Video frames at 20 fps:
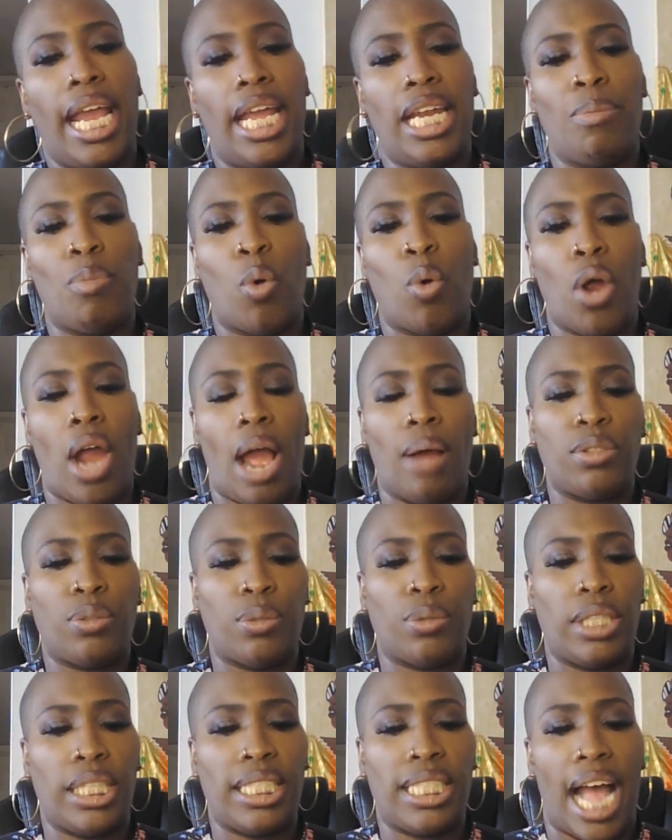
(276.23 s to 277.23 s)
anymore. I
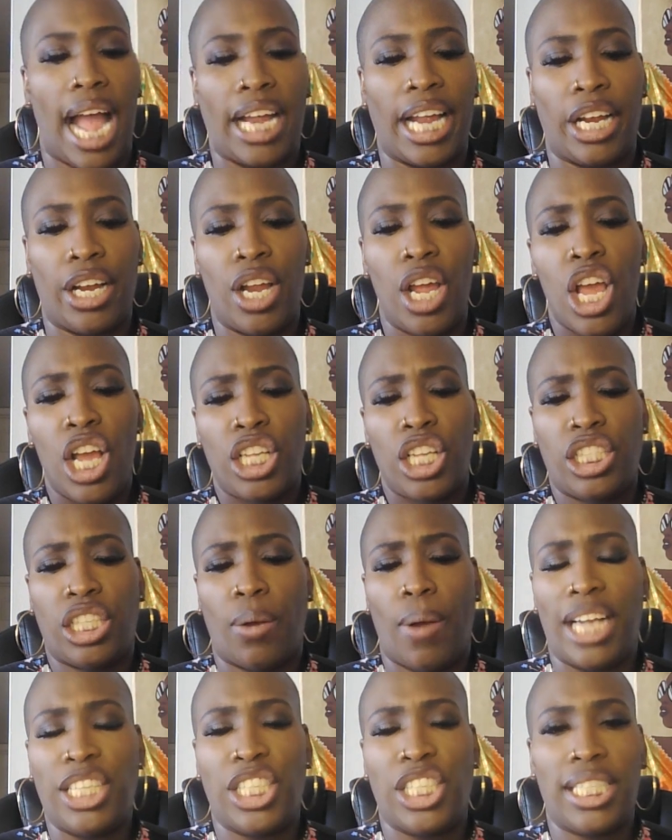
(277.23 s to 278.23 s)
was really tired.
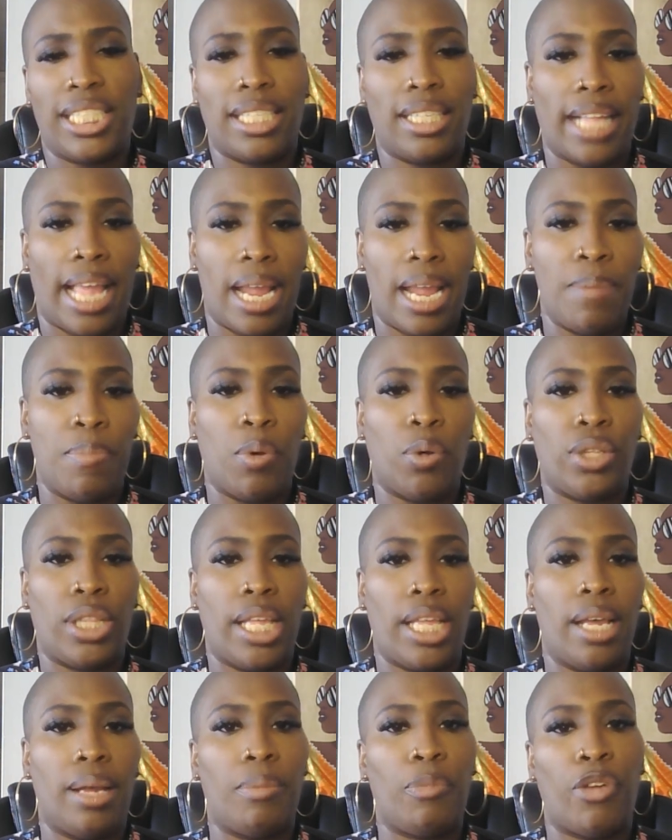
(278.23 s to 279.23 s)
So I just
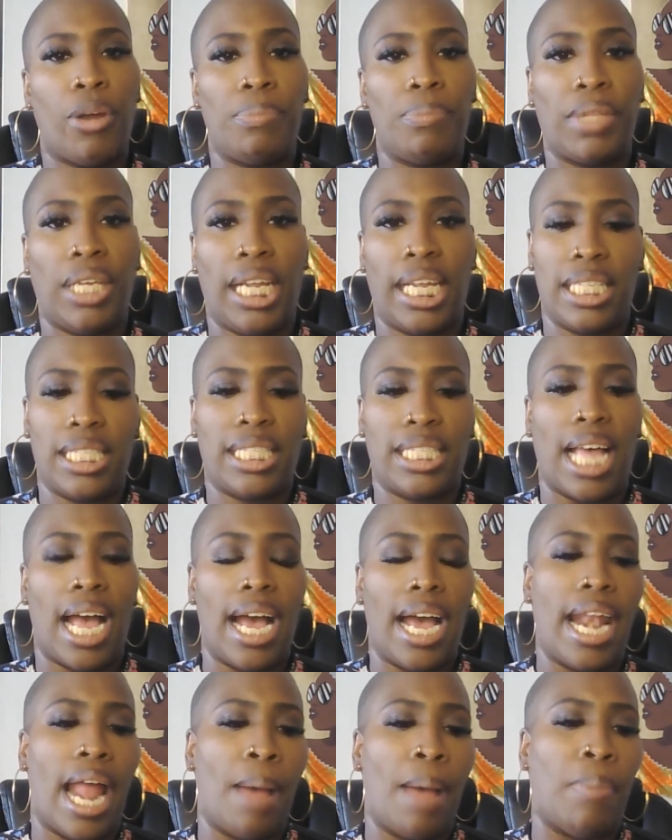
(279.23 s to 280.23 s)
labeled them from the
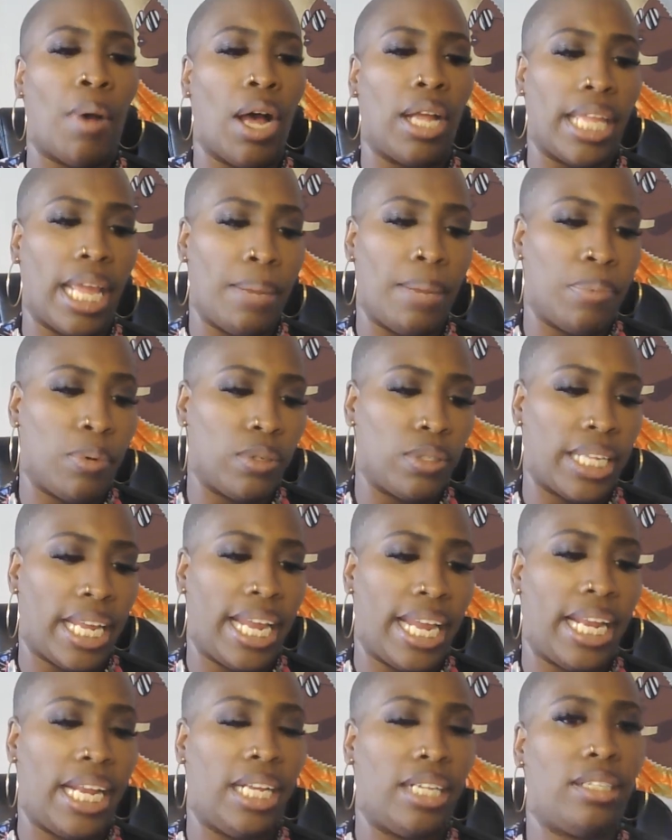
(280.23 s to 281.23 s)
inside. I bought labels.
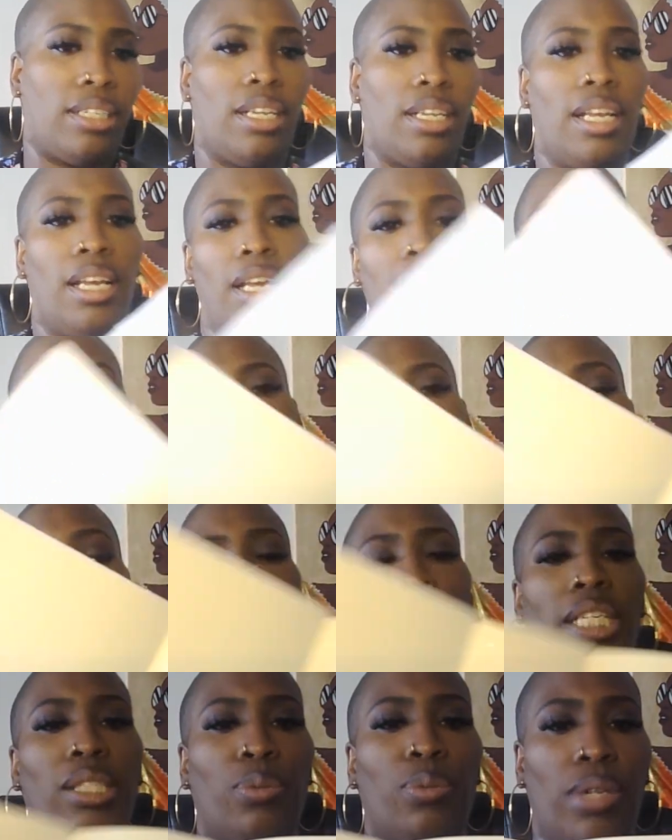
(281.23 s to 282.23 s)
And
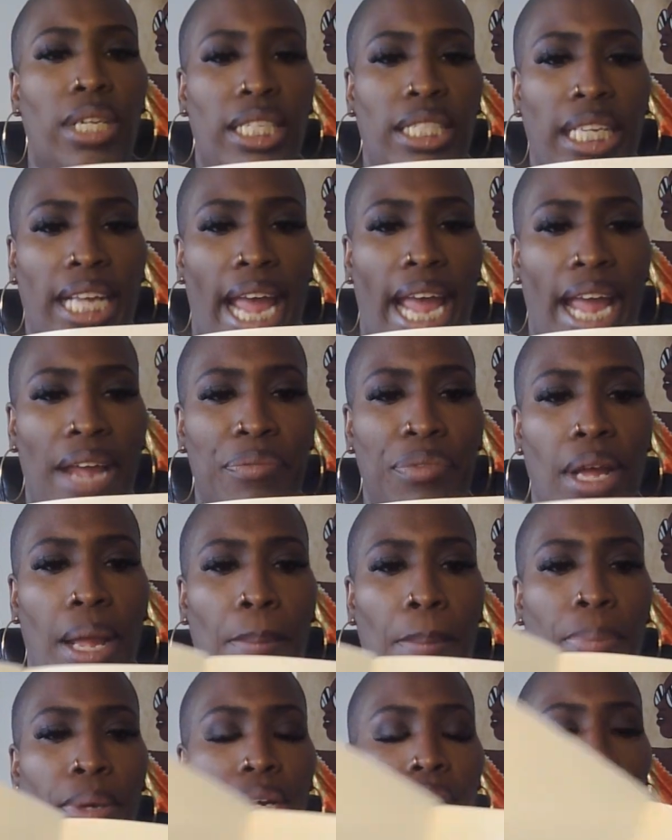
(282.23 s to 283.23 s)
so this one is the
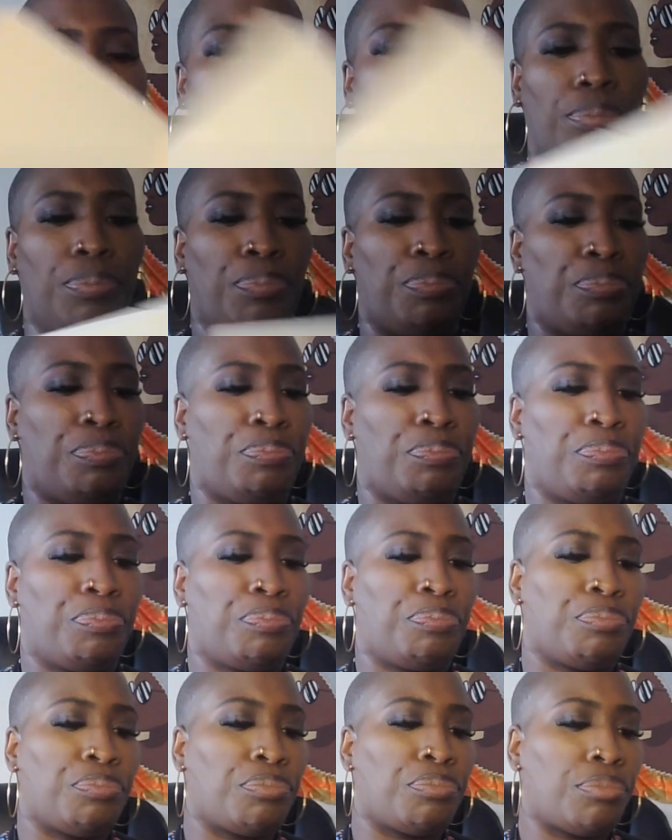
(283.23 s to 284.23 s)
Avon book.
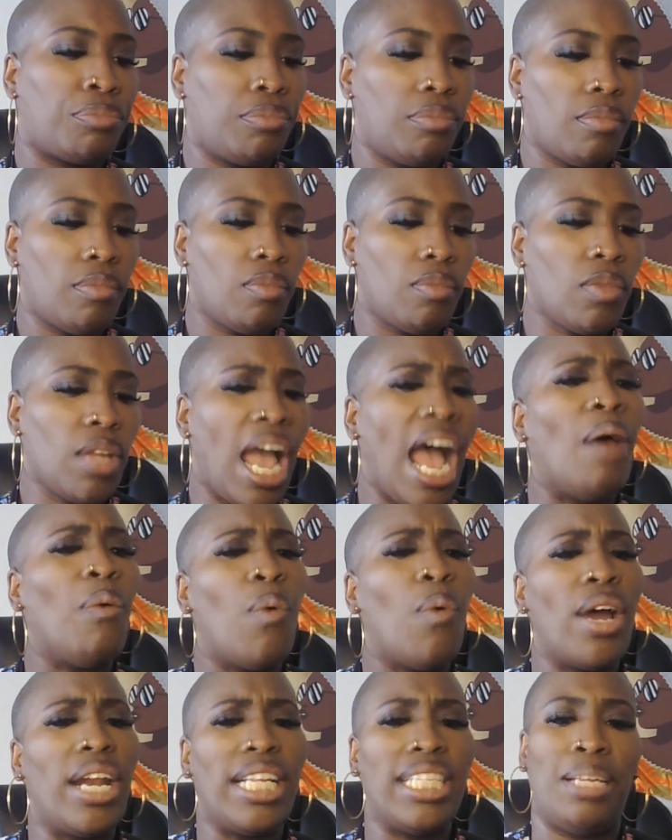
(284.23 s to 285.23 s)
I
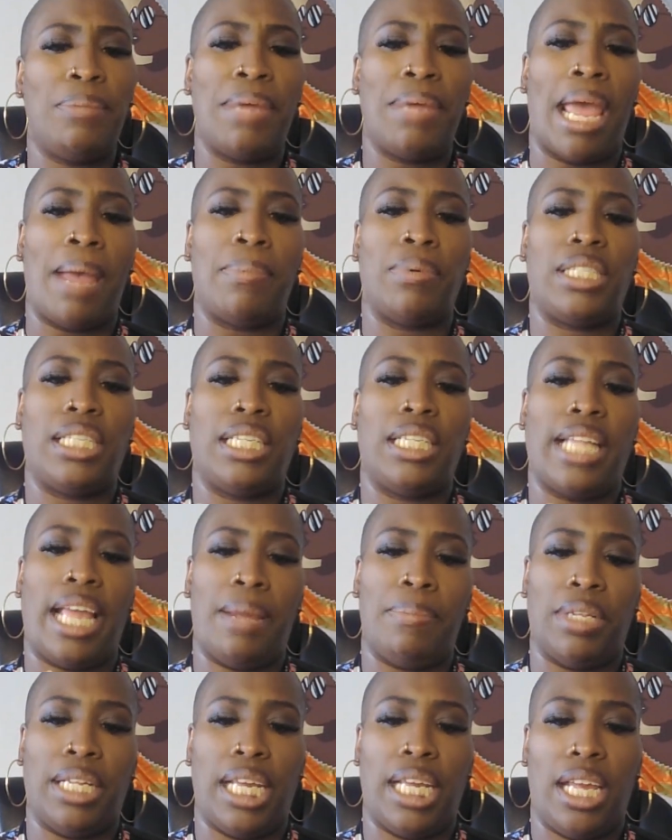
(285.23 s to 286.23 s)
wanted to be able to
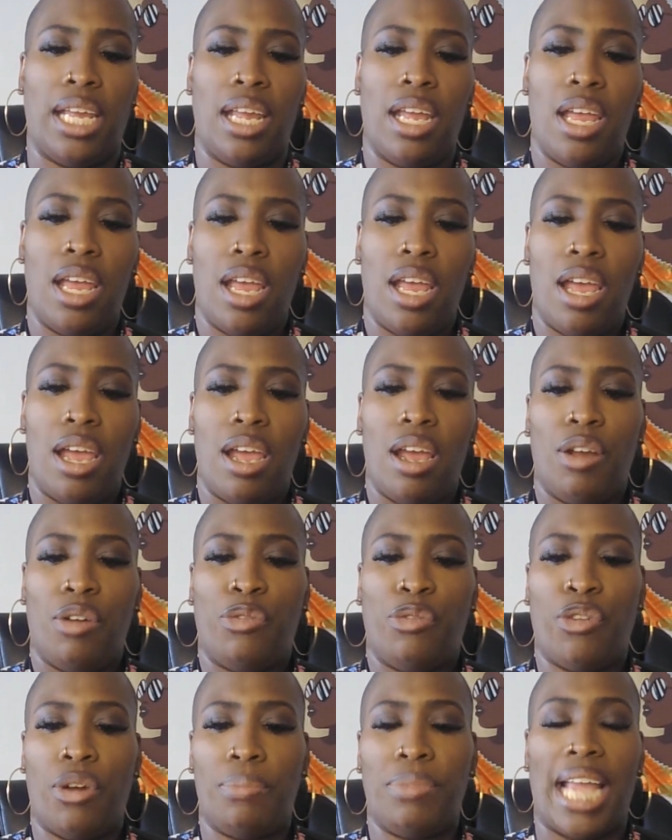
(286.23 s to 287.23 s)
label it
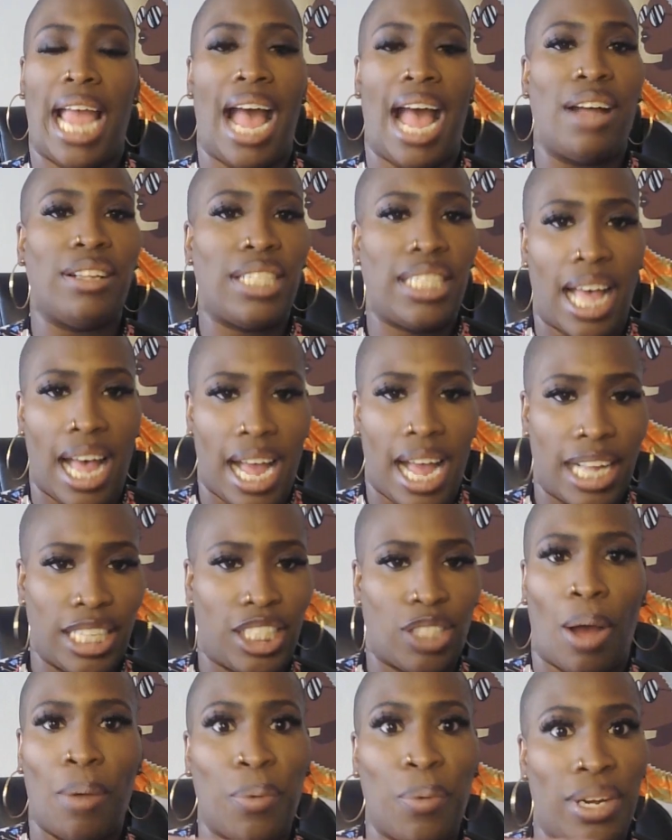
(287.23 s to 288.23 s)
from the
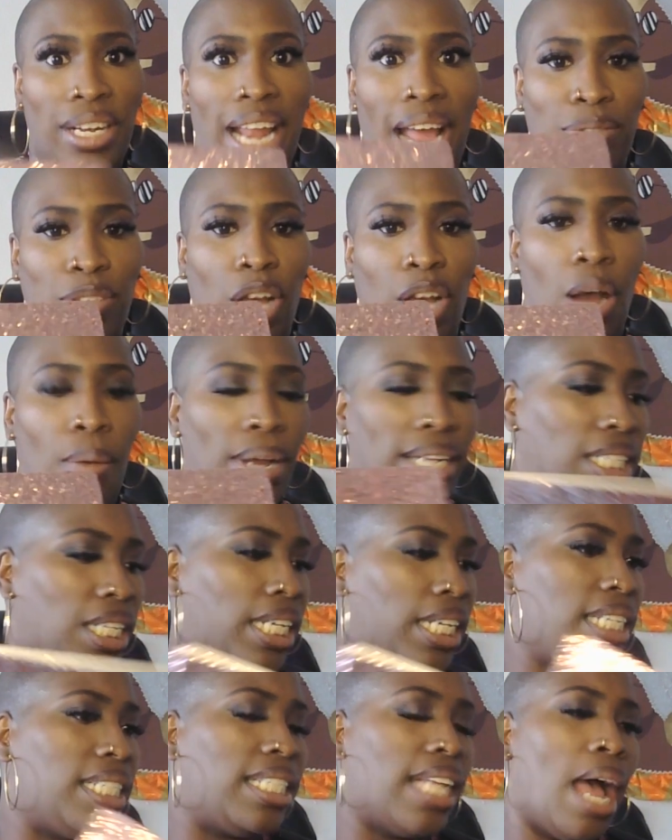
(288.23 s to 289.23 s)
outside so I wouldn't have to always
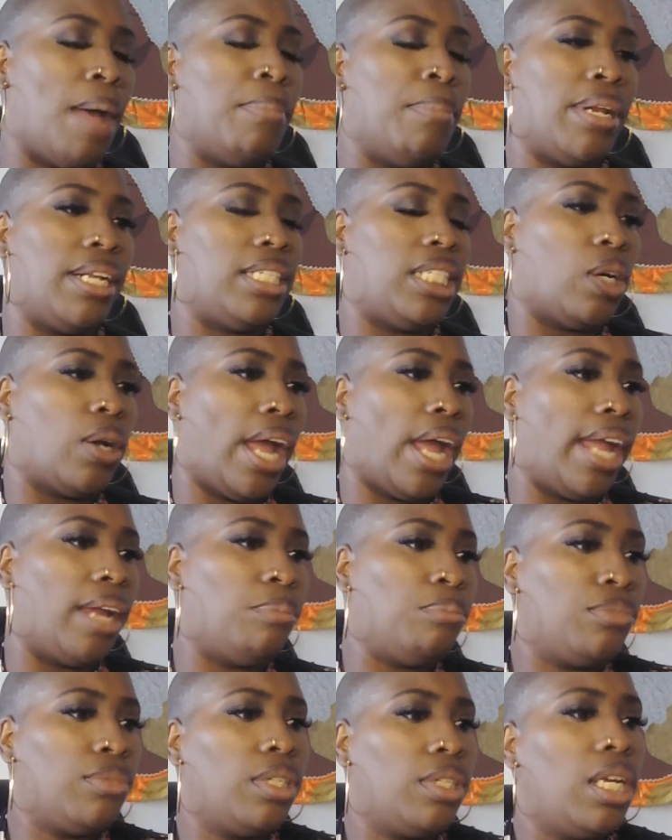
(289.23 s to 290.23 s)
look inside, but it's
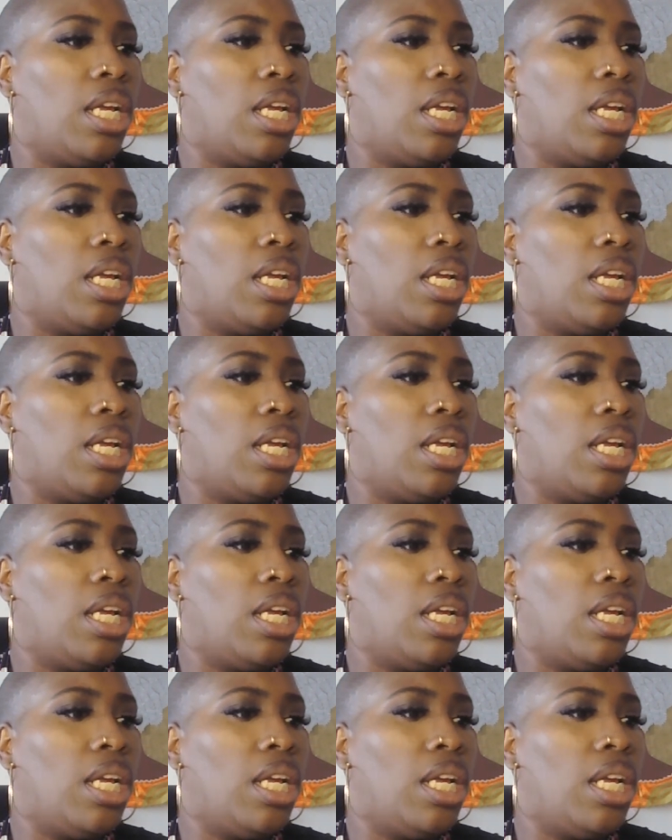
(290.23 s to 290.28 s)
okay.